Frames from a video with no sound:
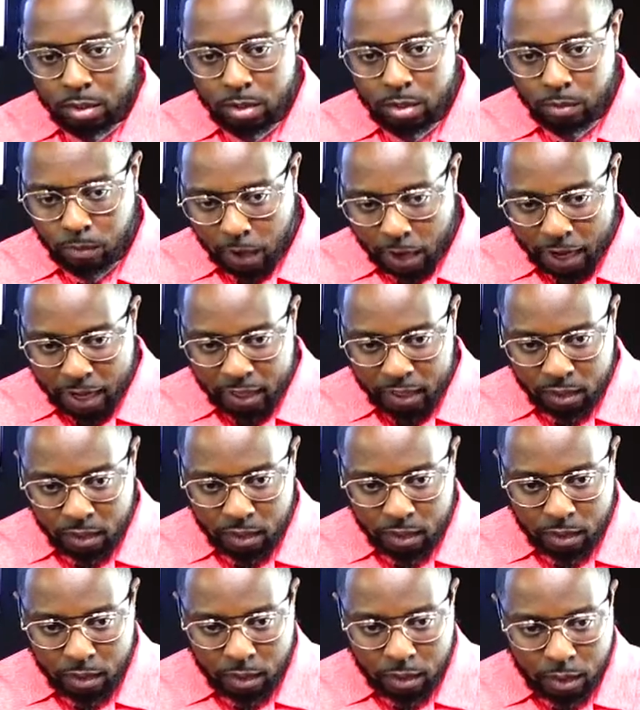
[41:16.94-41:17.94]
Right?
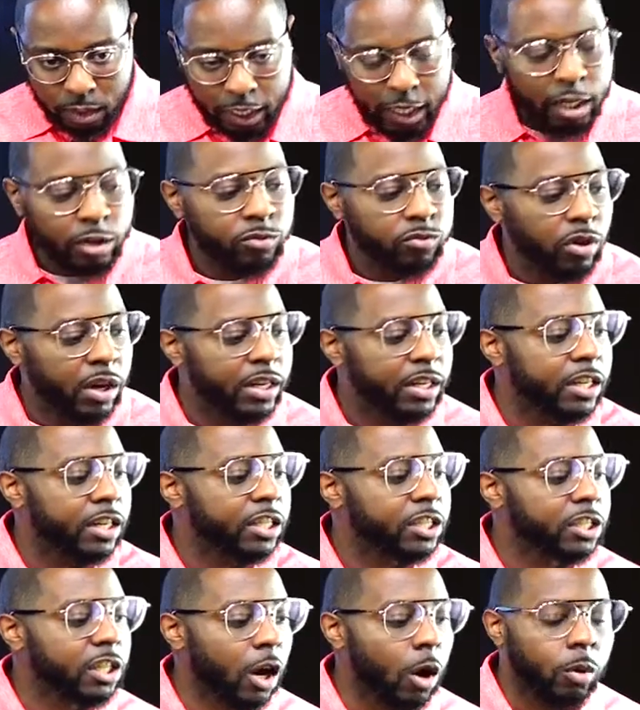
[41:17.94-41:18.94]
He's running
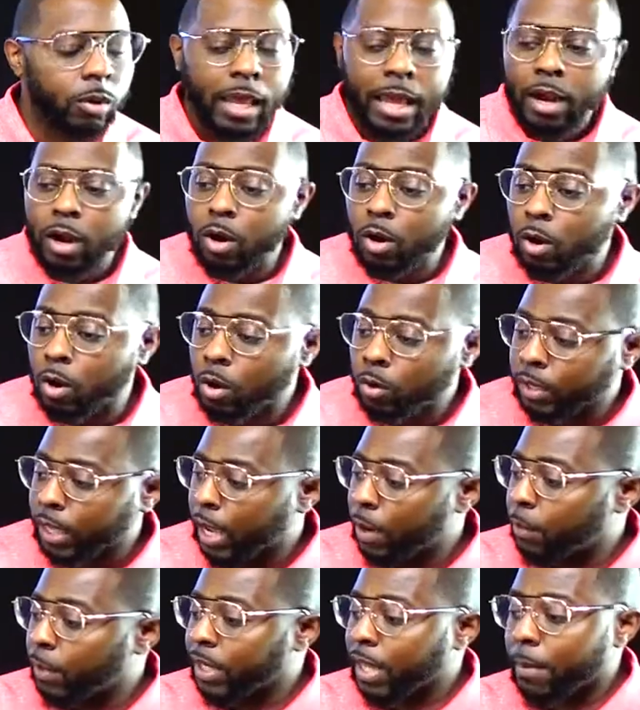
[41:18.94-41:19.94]
the show like, oh,
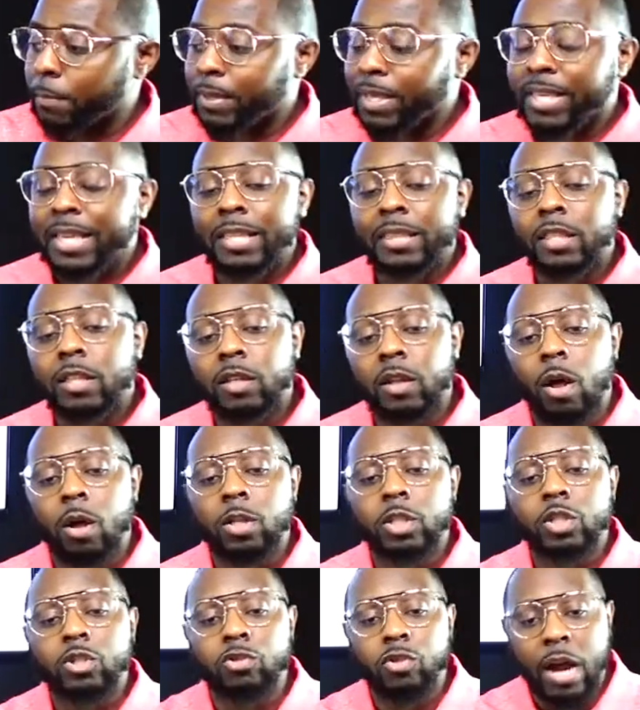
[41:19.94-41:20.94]
okay, well, let me get the
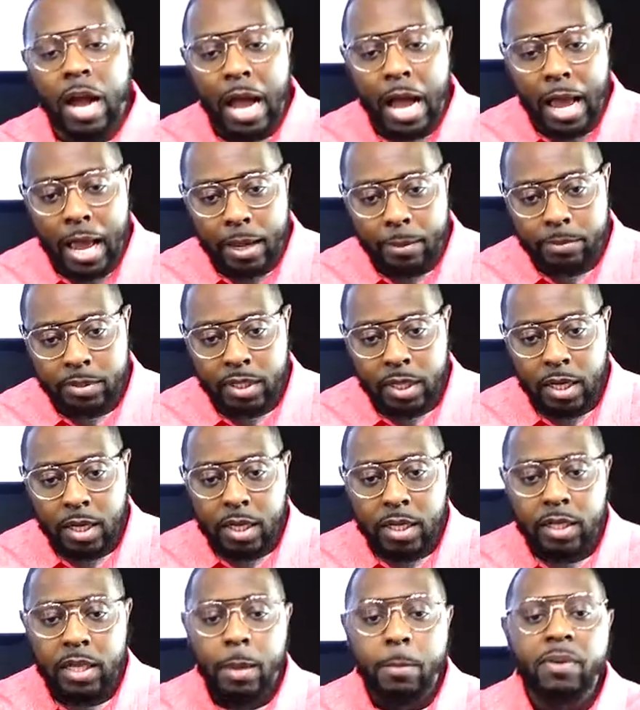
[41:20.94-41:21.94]
lost tribes.
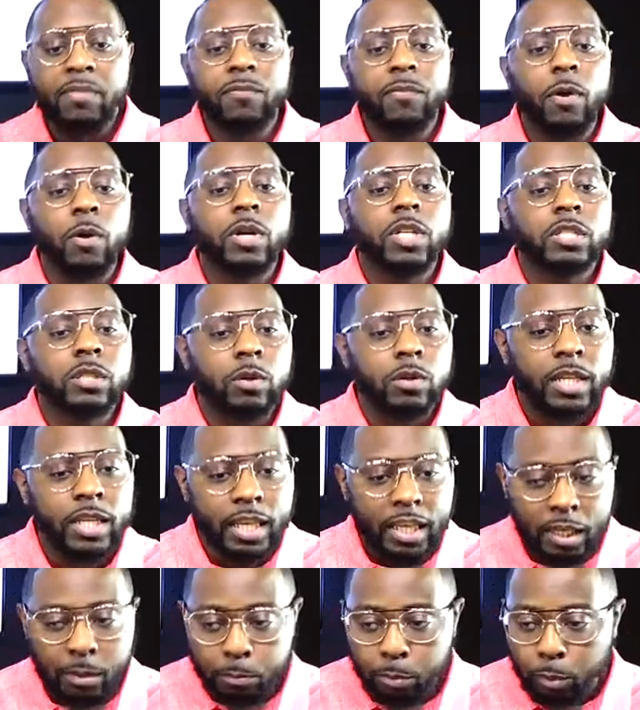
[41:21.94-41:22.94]
Let me focus on the
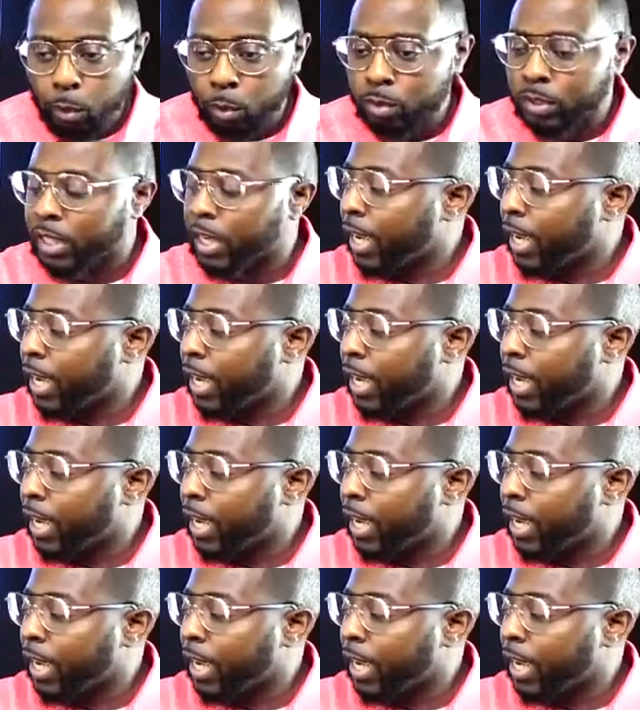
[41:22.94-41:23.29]
Hebrews.